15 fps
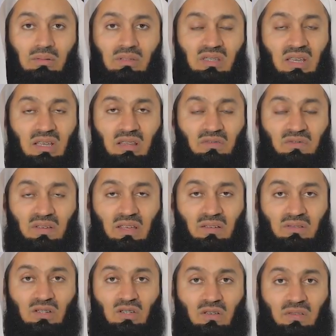Seek the
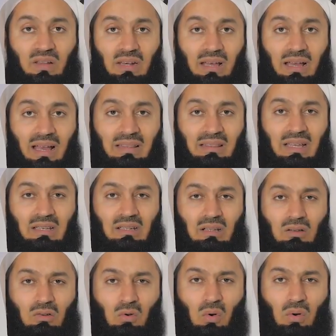forgiveness of Allah, and then
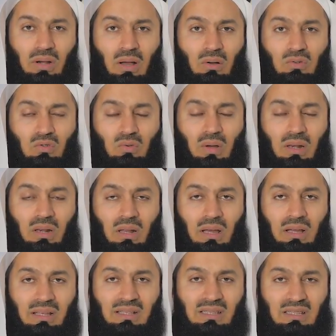call out to
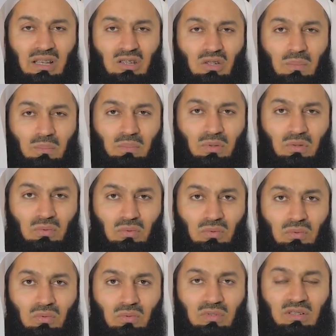Allah in such a
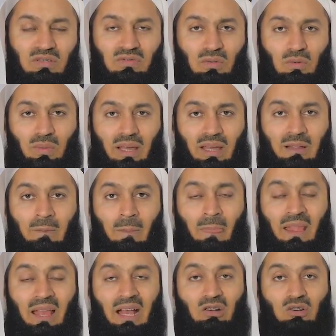beautiful way.
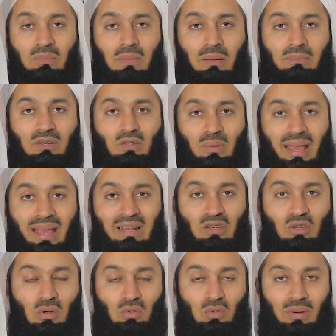And remember to
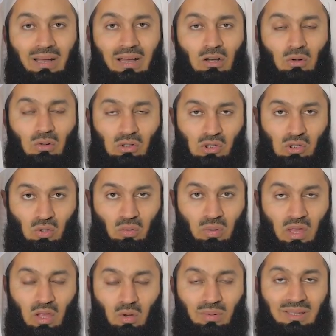end your dua
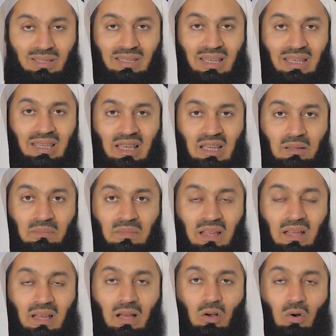also with seeking
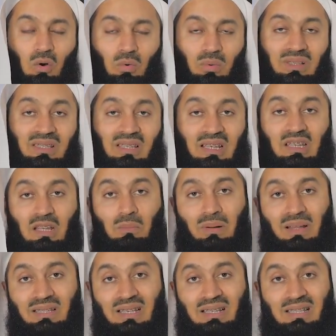or with sending
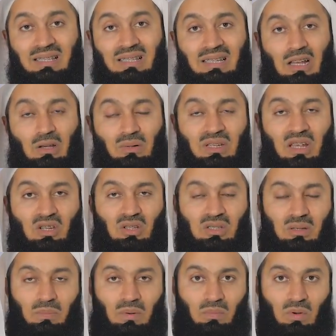blessings and
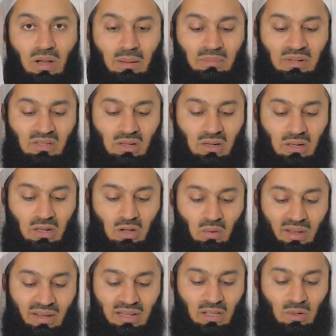salutations upon Muhammad sallallahu
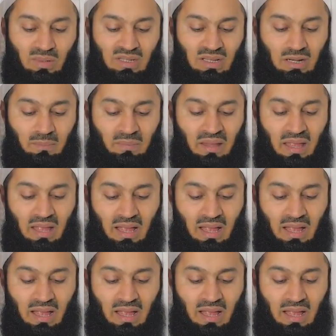alayhi wa sallam.